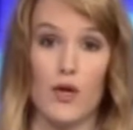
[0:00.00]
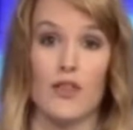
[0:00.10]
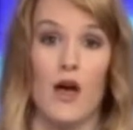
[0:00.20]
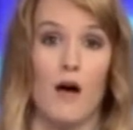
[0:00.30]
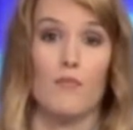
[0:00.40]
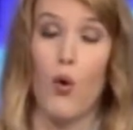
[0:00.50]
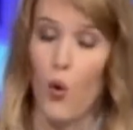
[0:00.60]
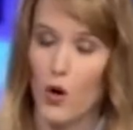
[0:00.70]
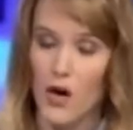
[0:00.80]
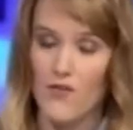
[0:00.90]
with
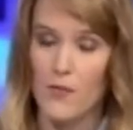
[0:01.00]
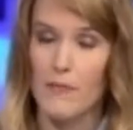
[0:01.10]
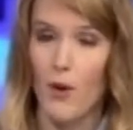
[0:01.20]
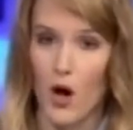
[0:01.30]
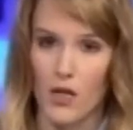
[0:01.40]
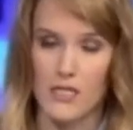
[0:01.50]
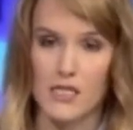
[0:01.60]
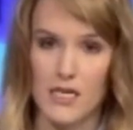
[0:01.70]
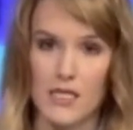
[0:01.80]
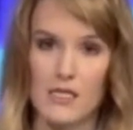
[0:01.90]
poor government
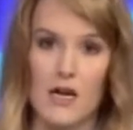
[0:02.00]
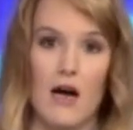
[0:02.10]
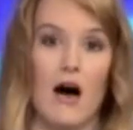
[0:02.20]
policies,